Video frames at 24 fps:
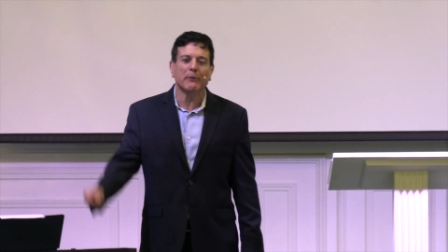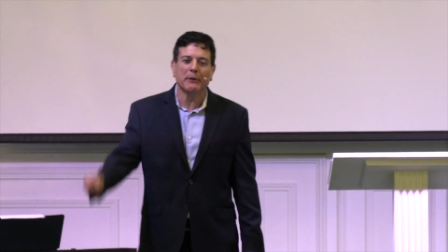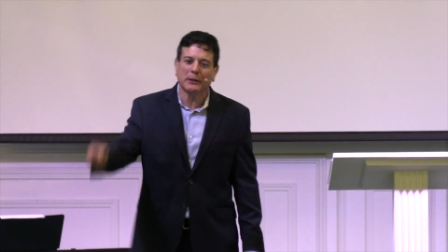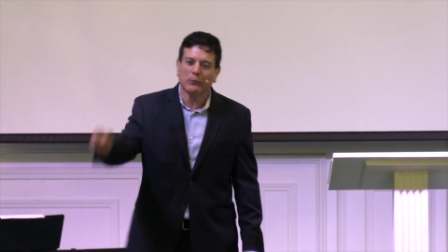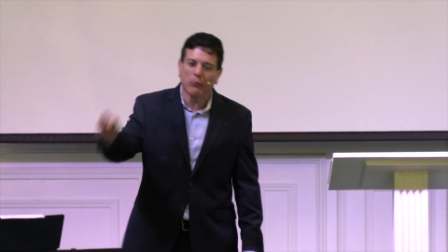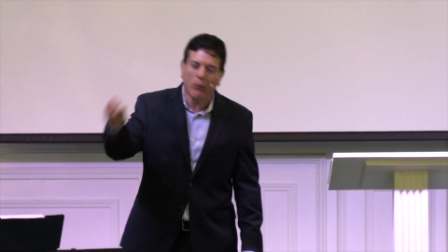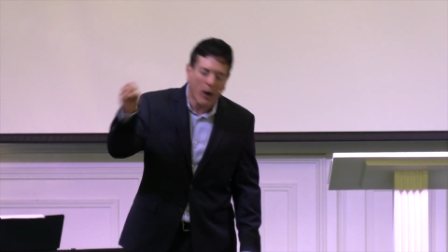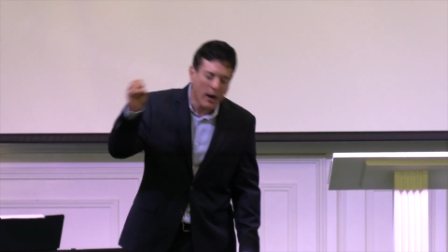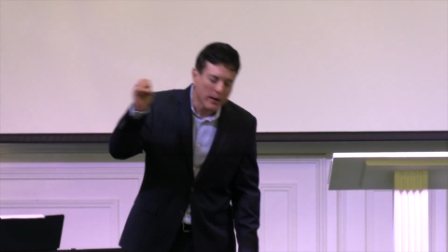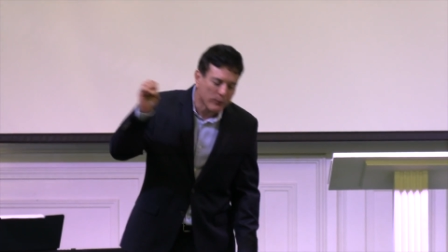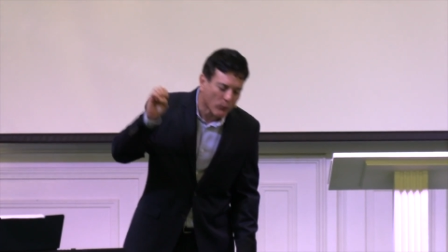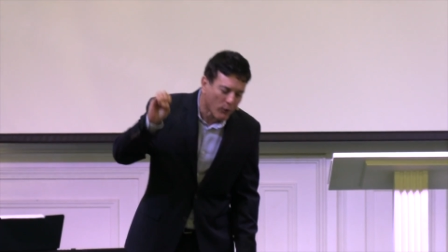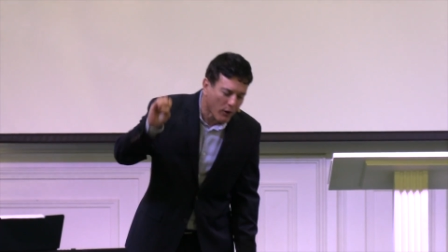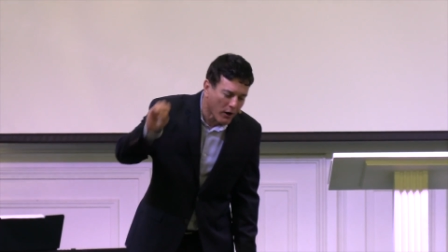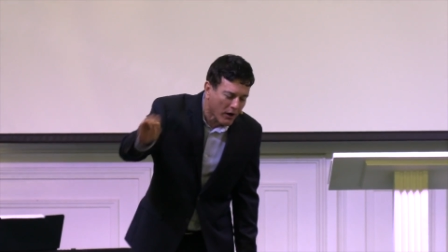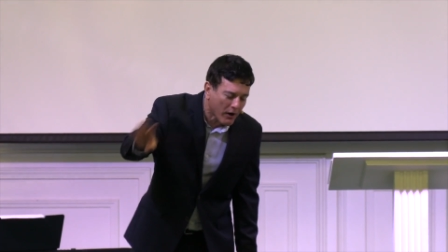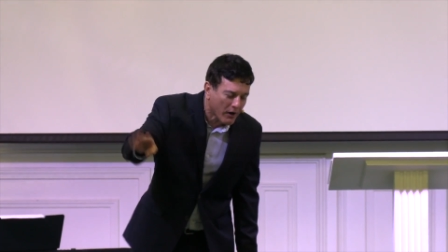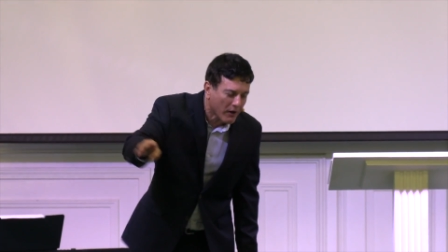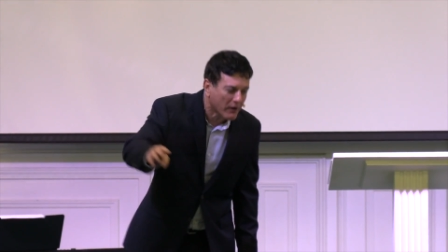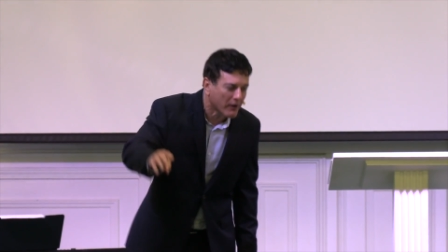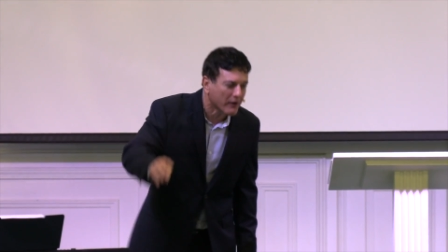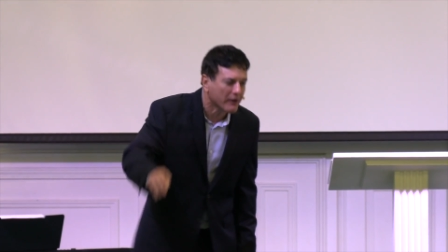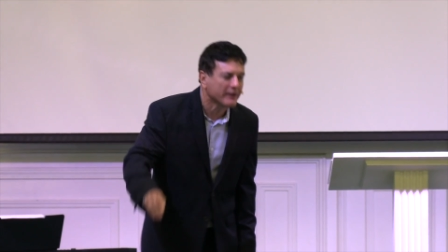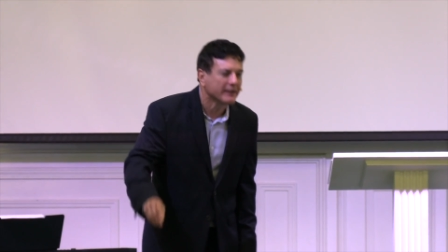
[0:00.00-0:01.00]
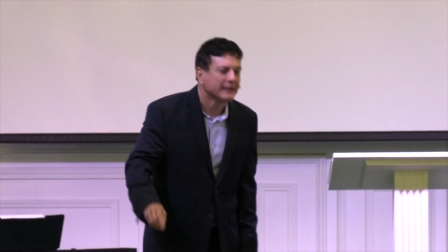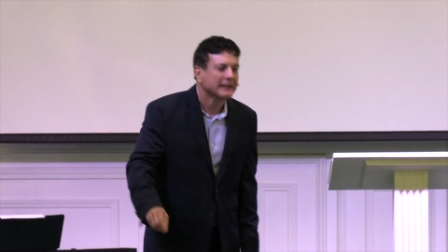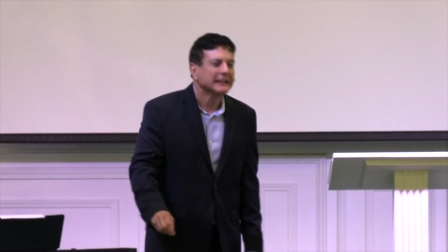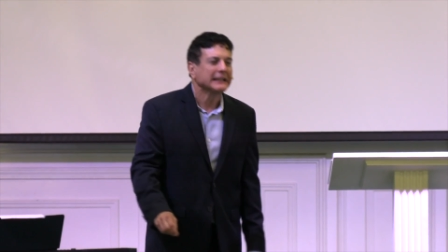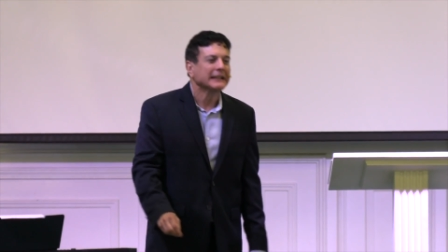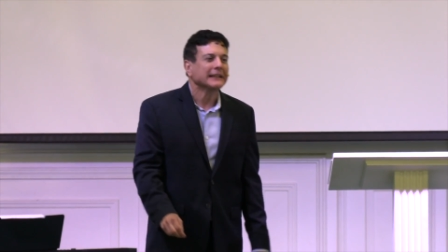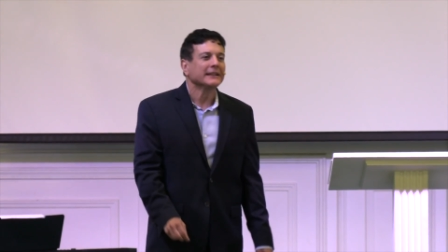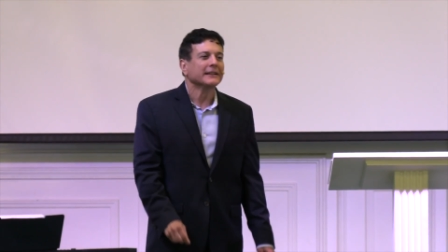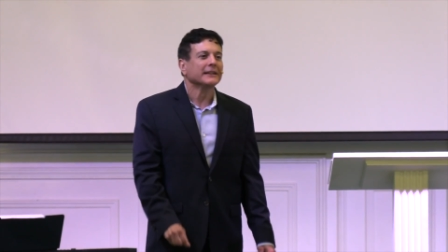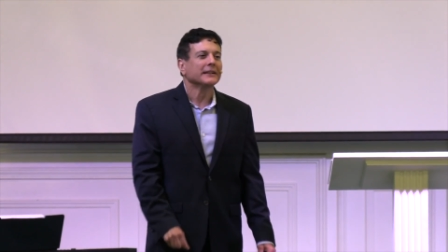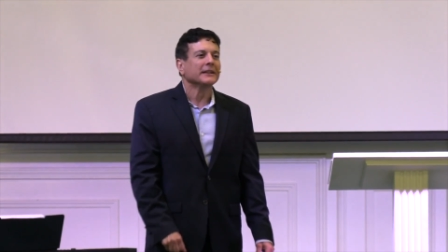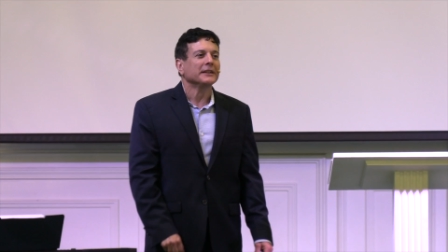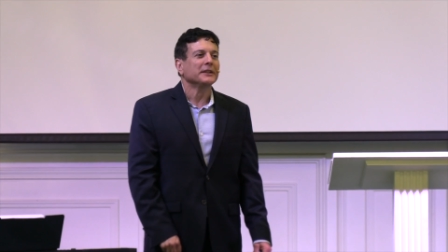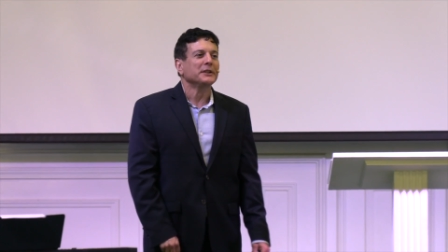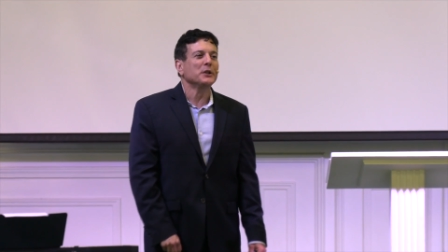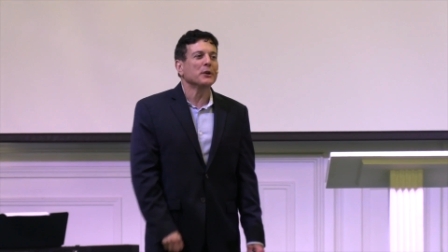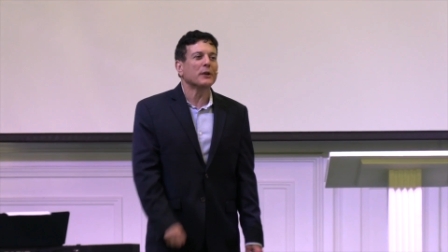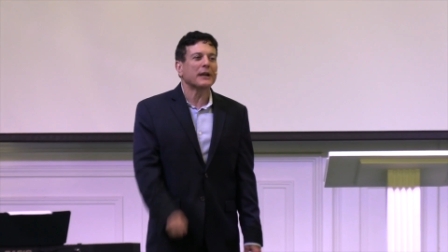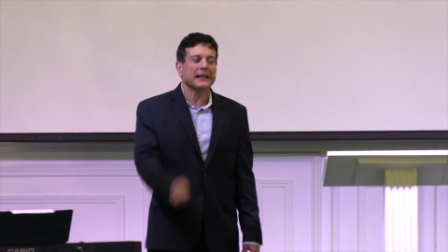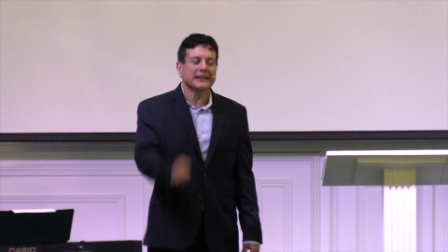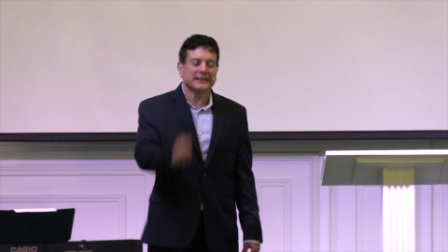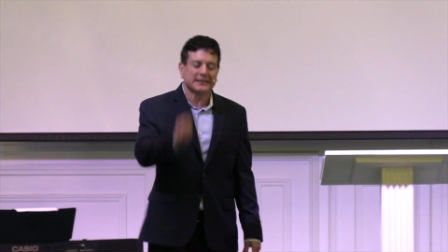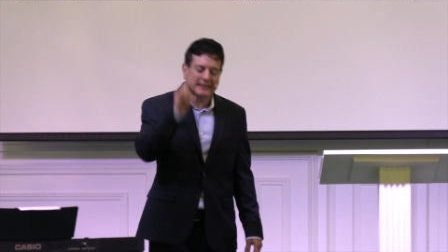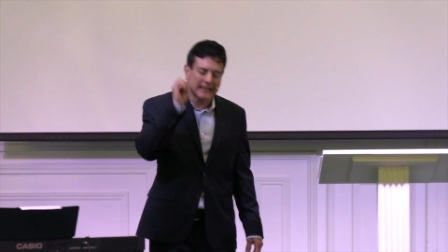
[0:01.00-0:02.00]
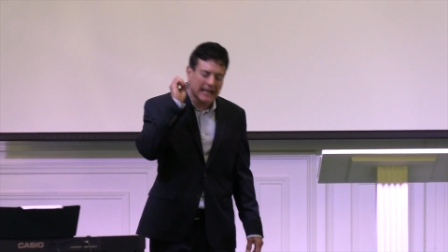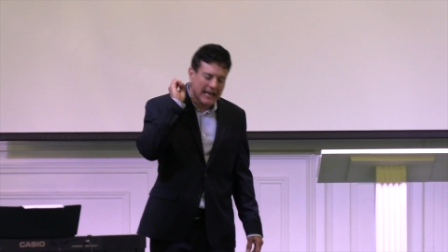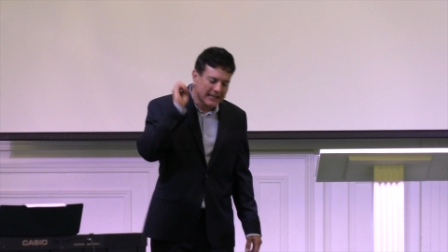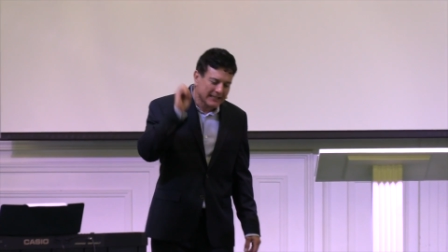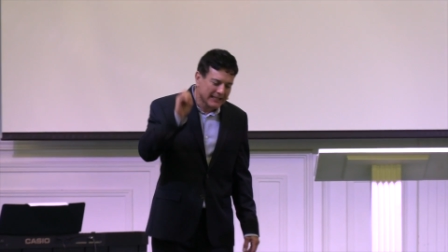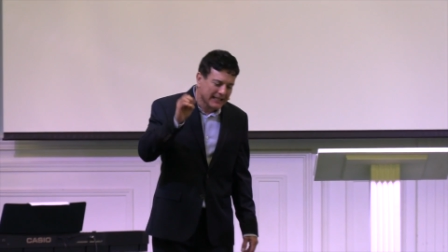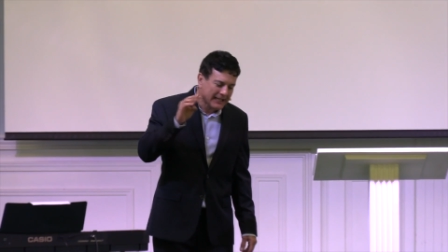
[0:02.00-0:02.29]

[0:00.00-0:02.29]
with one word, you can send